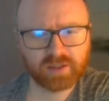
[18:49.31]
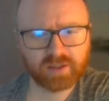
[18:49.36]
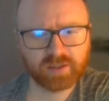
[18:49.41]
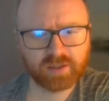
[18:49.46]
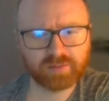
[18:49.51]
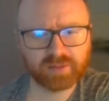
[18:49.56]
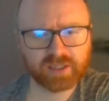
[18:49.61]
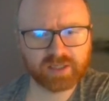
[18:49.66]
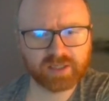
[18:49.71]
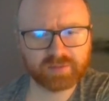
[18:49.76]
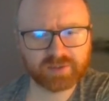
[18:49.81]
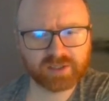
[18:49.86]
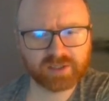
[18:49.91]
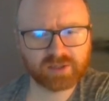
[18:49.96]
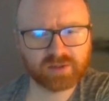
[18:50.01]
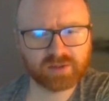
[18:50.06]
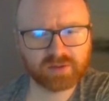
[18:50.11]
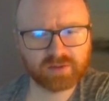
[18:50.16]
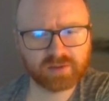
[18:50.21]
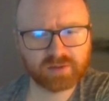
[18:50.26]
black
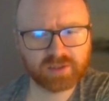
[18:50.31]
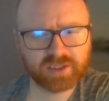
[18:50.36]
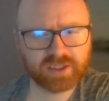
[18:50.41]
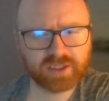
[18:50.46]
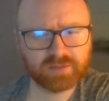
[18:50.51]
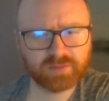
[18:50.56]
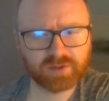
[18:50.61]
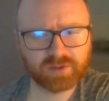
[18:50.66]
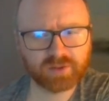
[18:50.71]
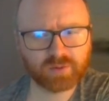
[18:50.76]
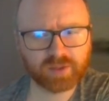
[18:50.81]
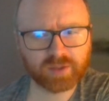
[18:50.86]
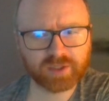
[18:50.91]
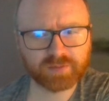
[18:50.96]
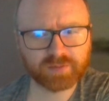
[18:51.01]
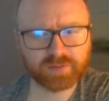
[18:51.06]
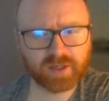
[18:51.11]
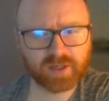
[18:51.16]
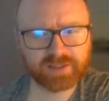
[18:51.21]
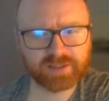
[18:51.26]
position seemed like quite a
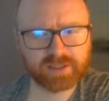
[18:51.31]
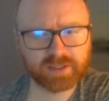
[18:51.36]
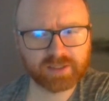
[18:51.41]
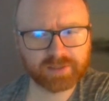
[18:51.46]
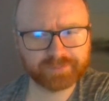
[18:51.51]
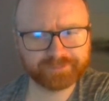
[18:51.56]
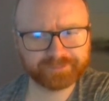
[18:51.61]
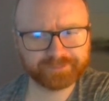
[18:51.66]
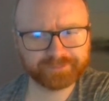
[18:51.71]
smart idea.